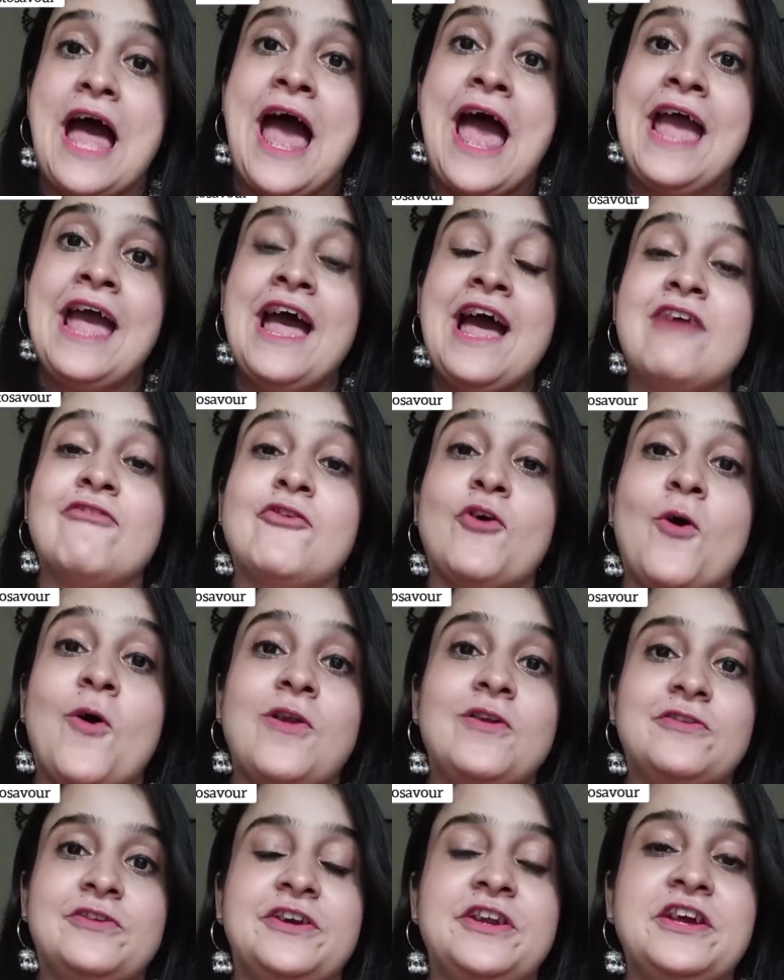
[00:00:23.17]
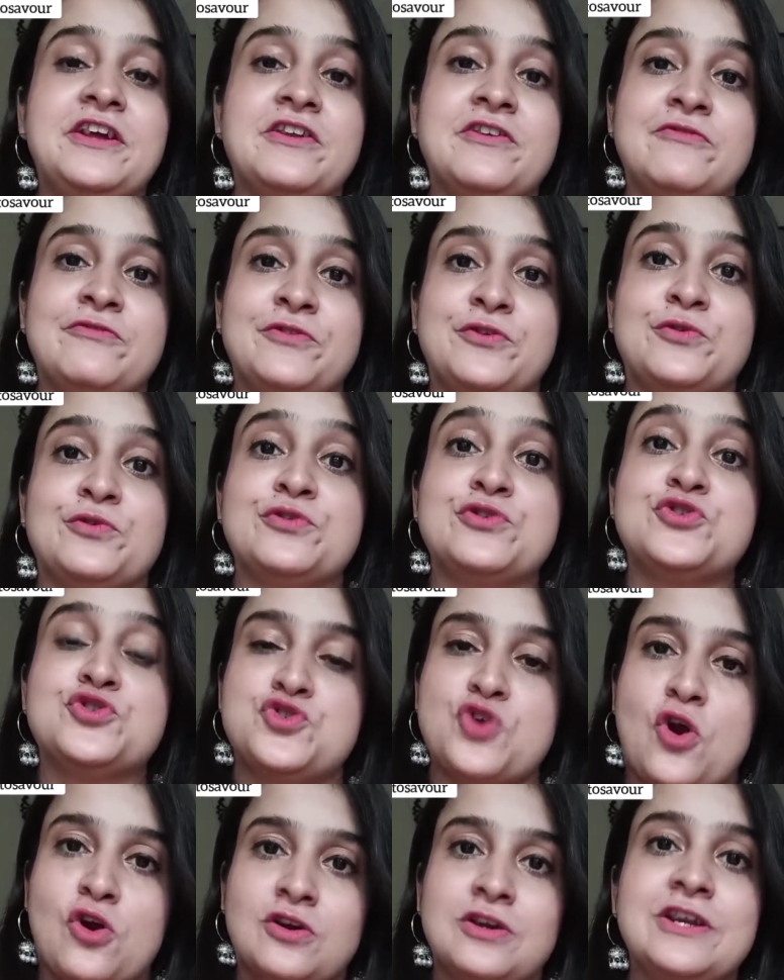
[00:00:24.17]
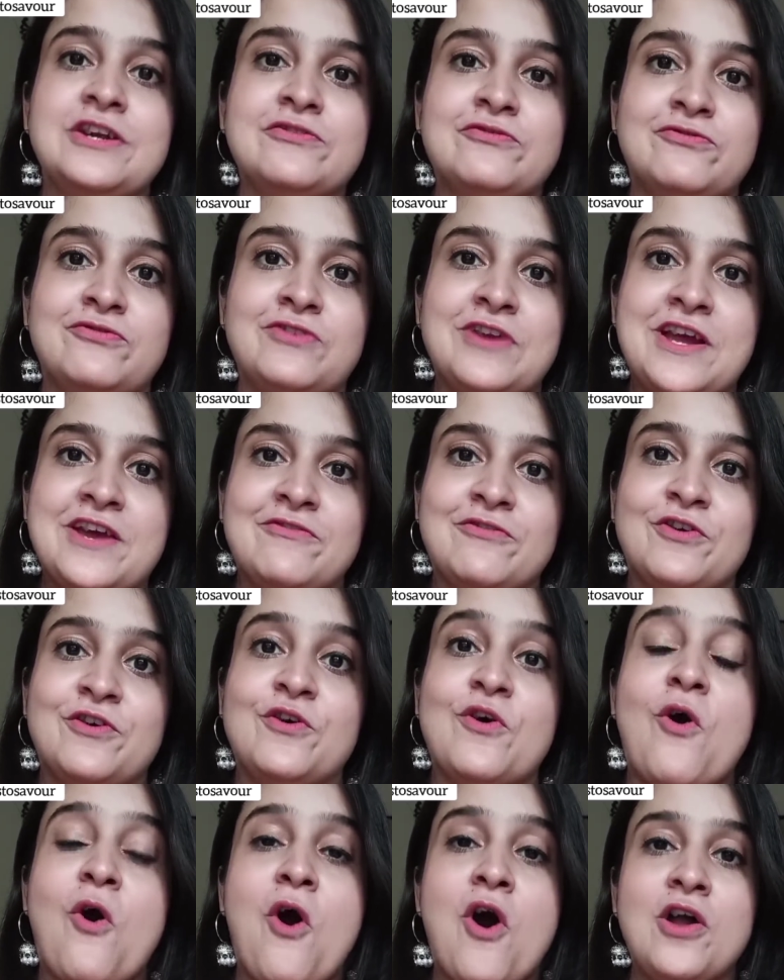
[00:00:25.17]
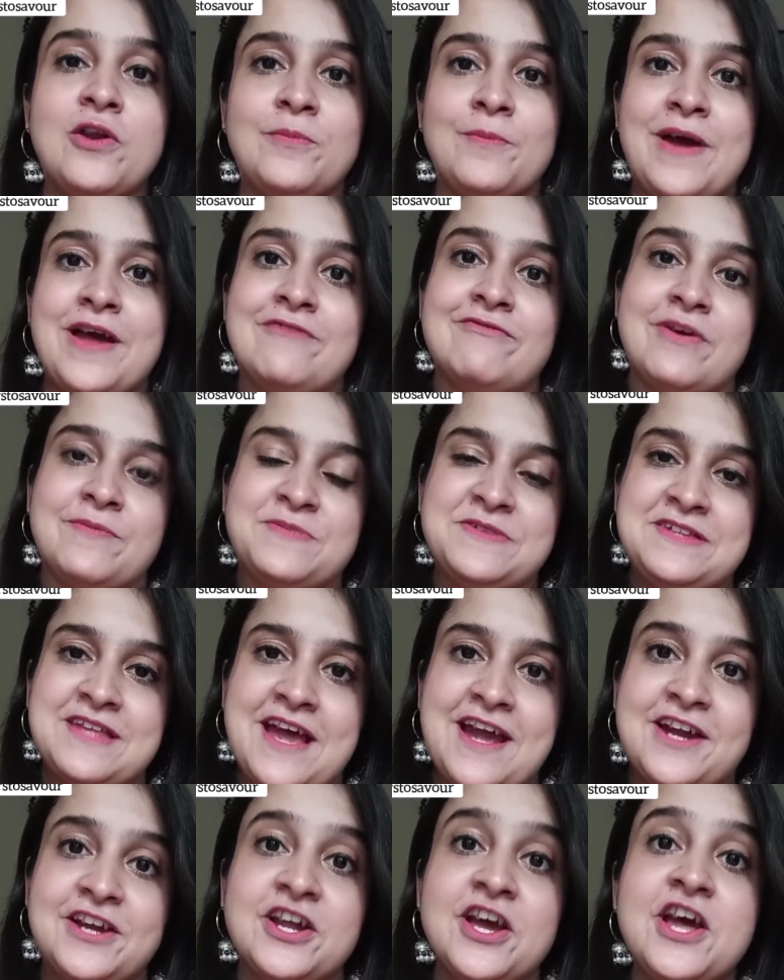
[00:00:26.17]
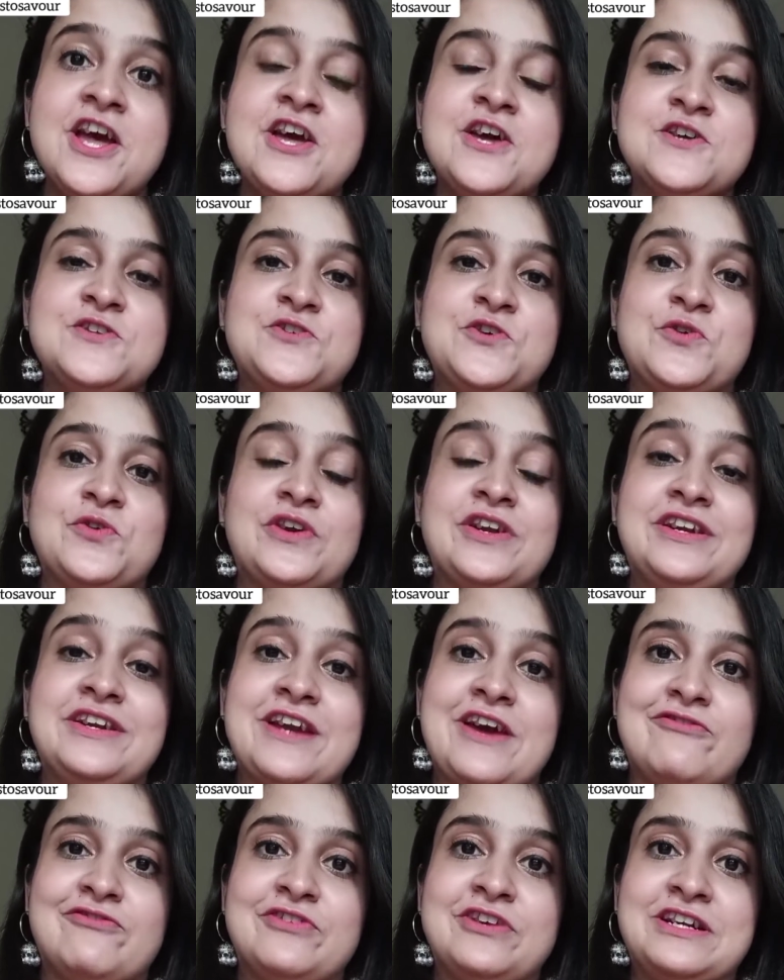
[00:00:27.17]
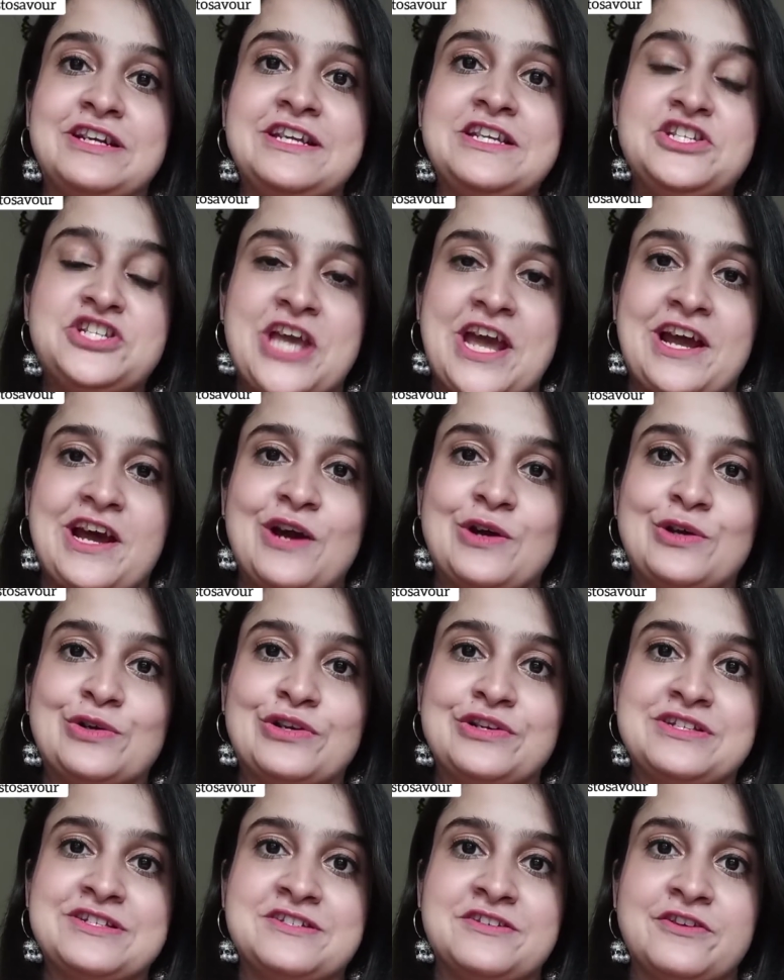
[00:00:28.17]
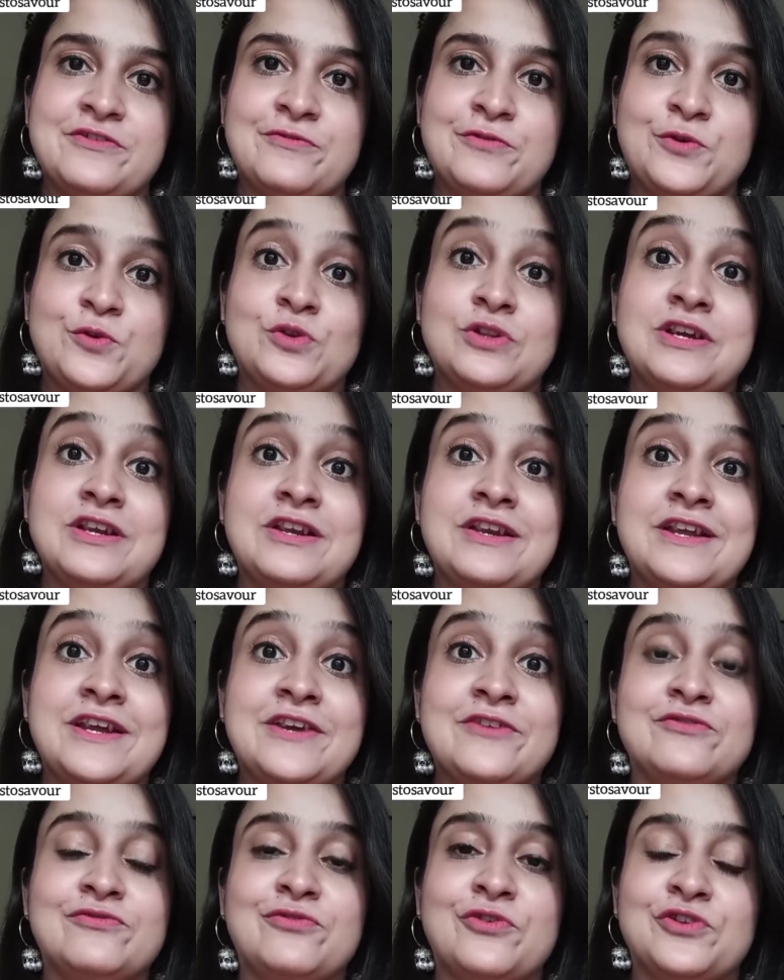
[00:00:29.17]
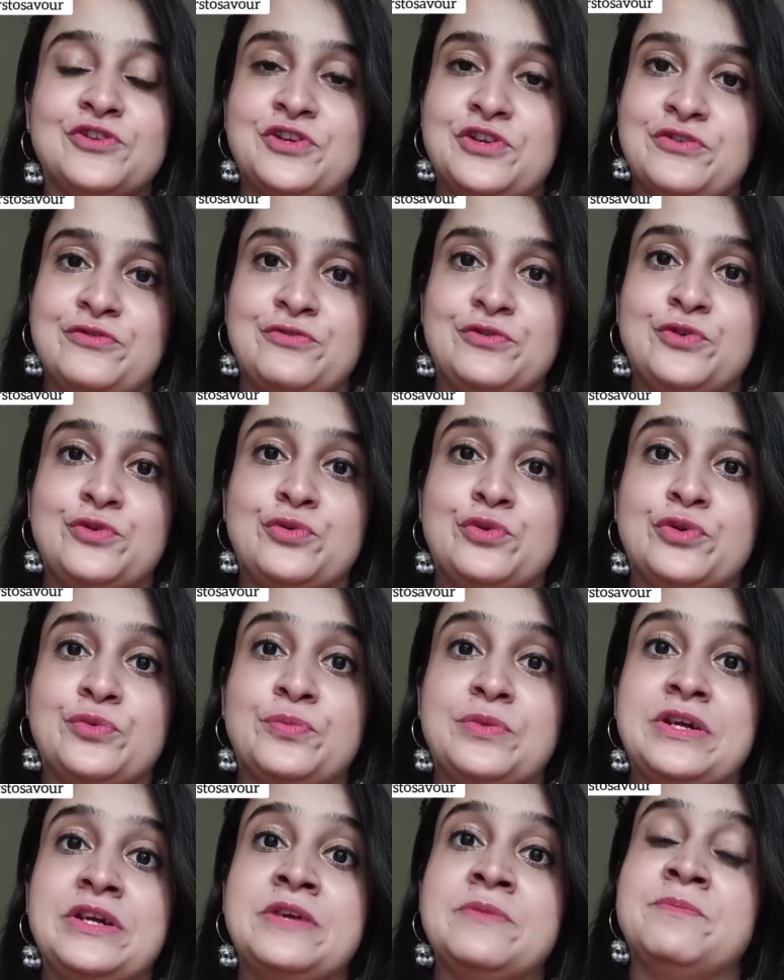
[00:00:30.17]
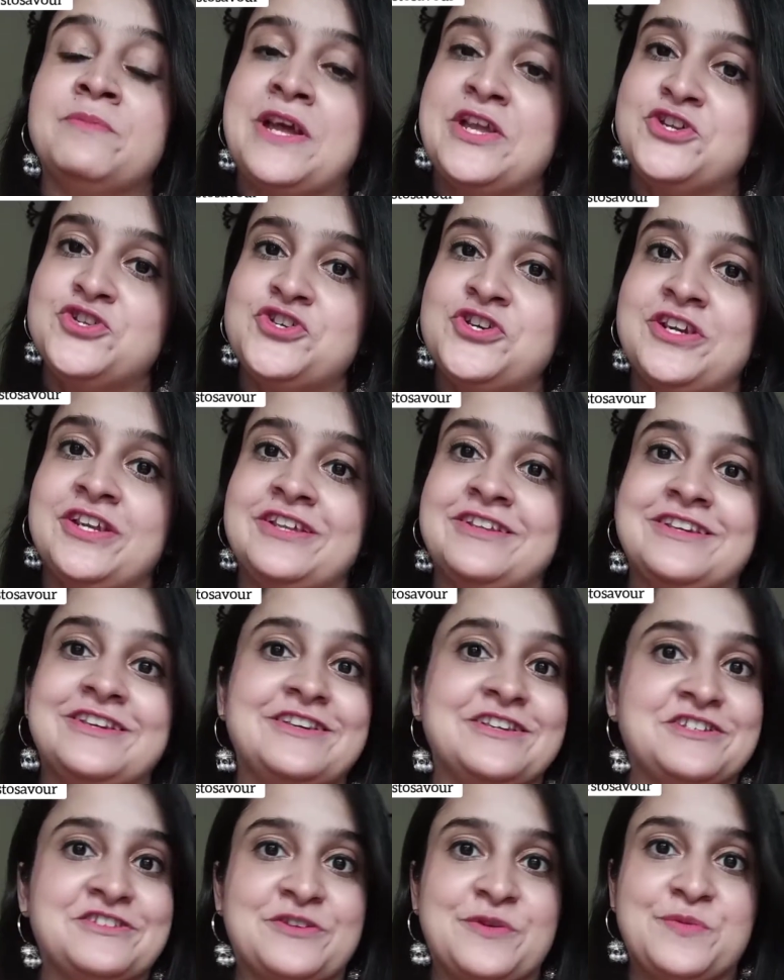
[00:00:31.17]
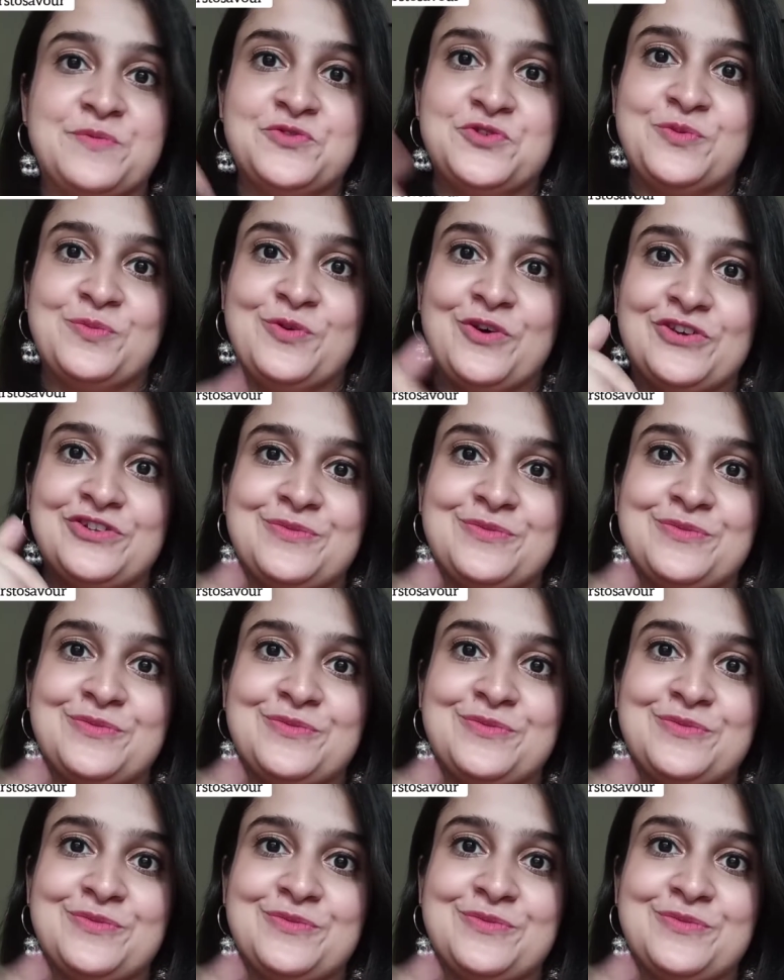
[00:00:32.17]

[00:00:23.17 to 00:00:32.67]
I have already reviewed chocolate flavor on my website, so you can definitely check out its review. The link for the review would be mentioned in the description box